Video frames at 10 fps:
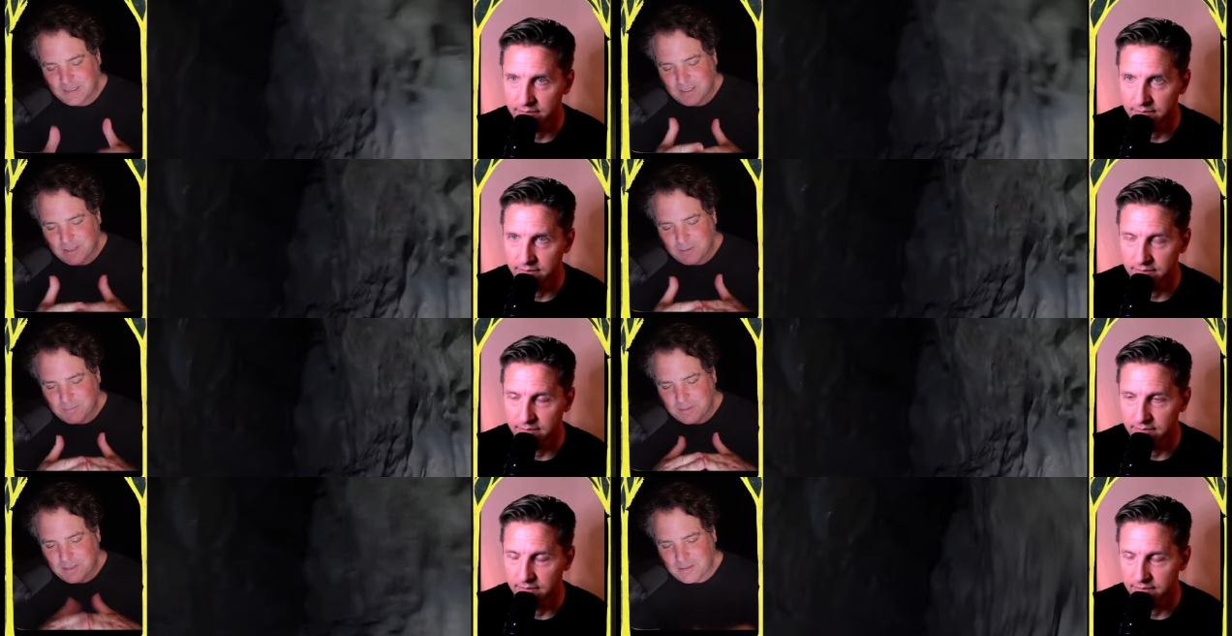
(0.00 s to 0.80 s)
Speaker 1: uh,
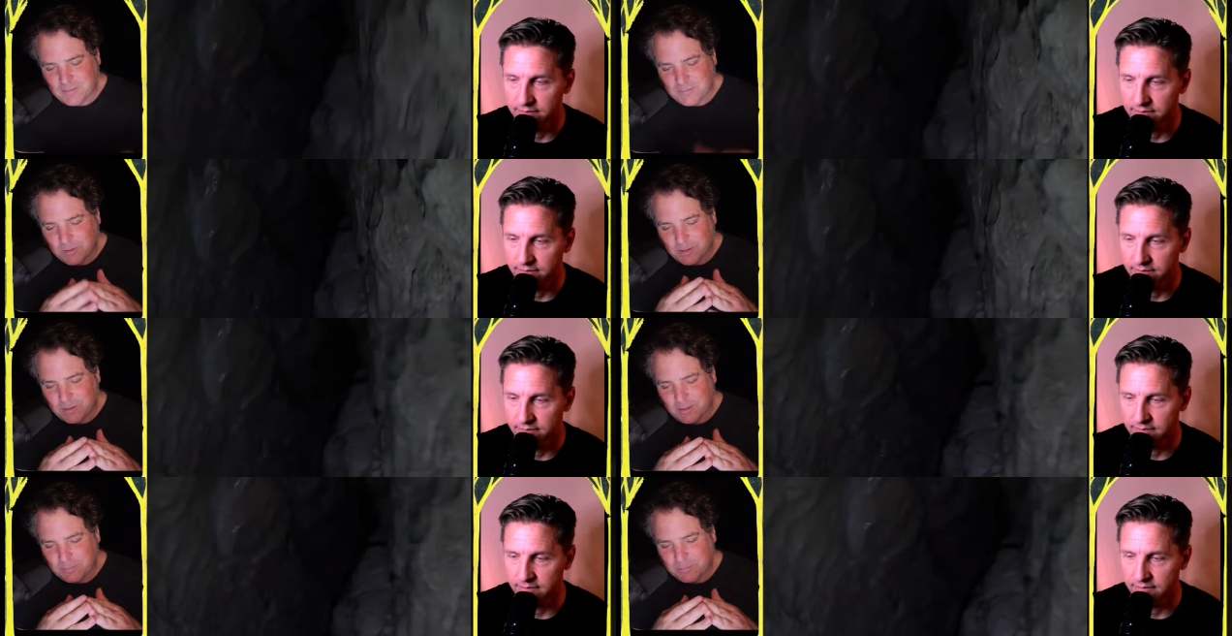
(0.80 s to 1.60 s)
the one of
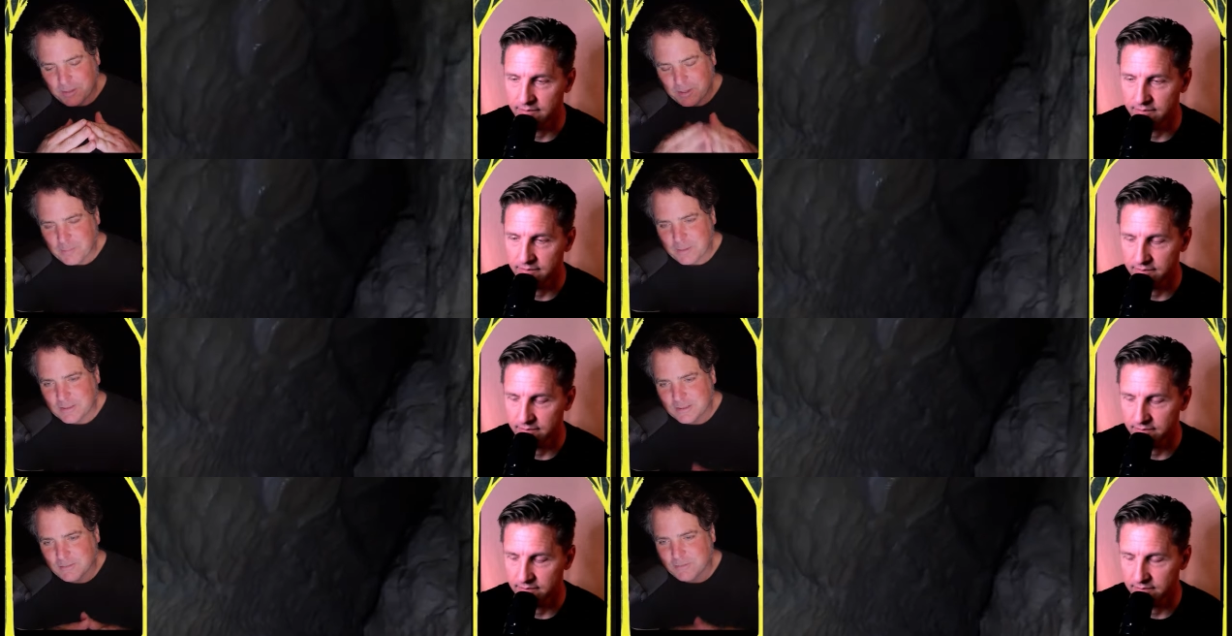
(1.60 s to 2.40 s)
the
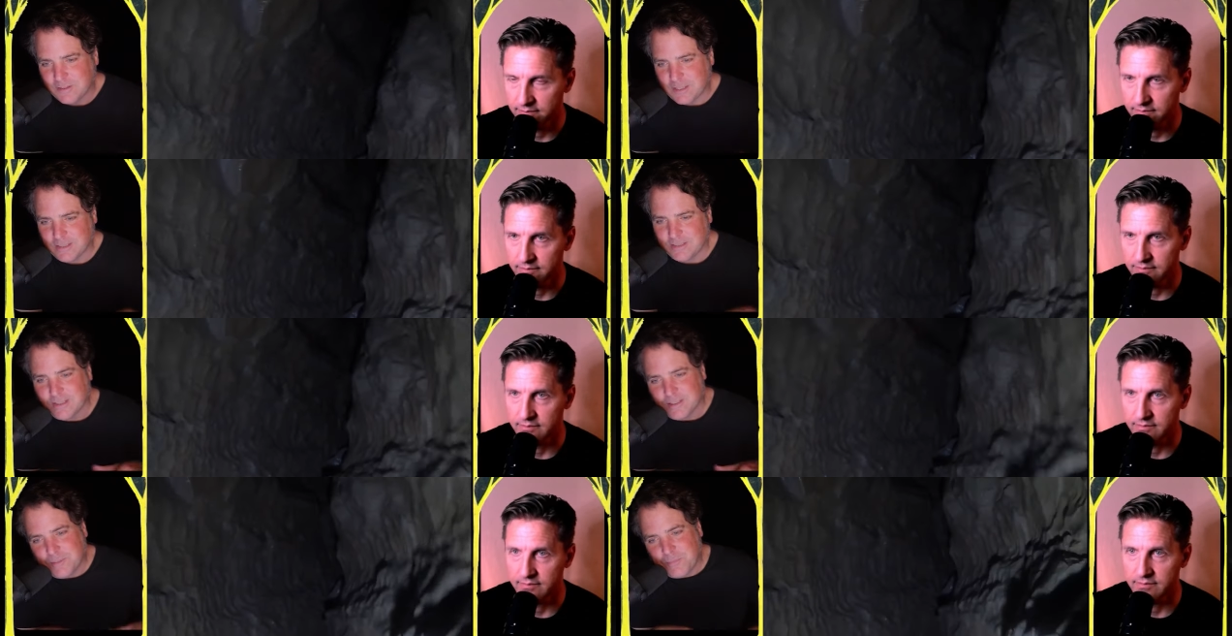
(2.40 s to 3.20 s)
pyramids of
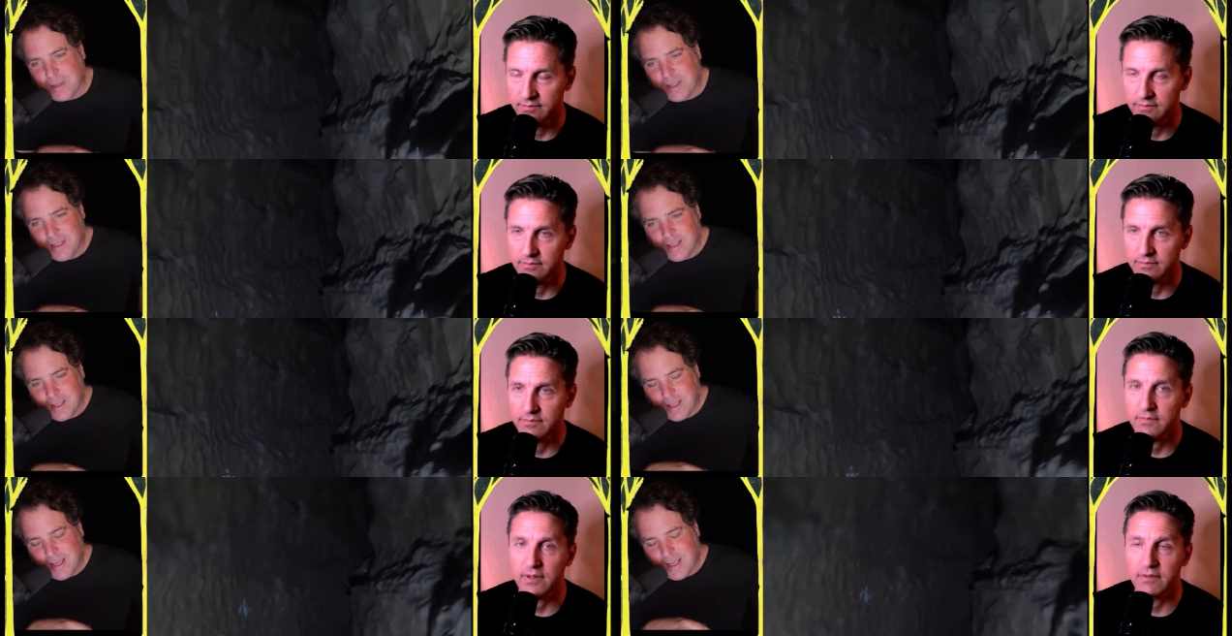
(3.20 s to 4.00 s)
Giza,
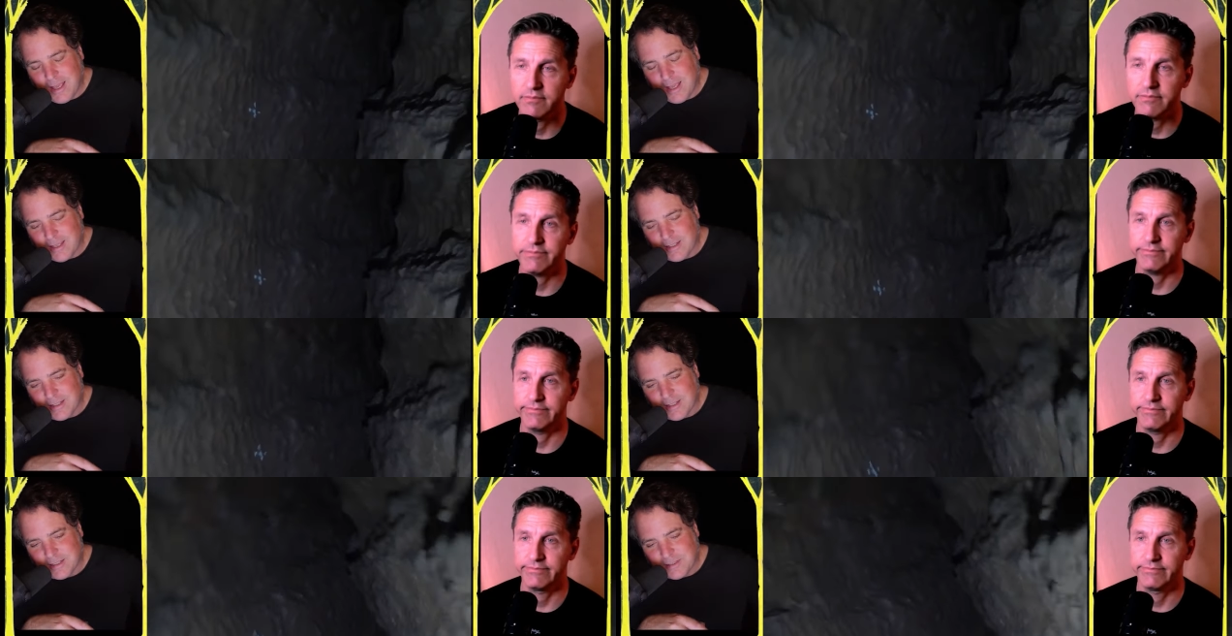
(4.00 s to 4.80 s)
and
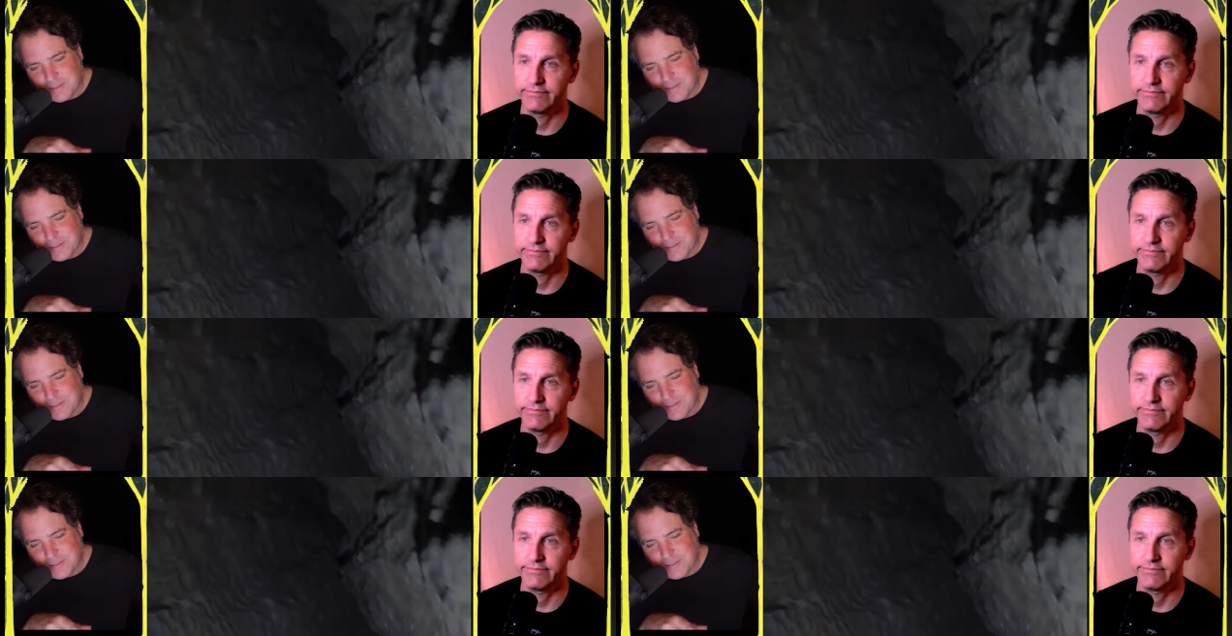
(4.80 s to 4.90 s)
mm. uh,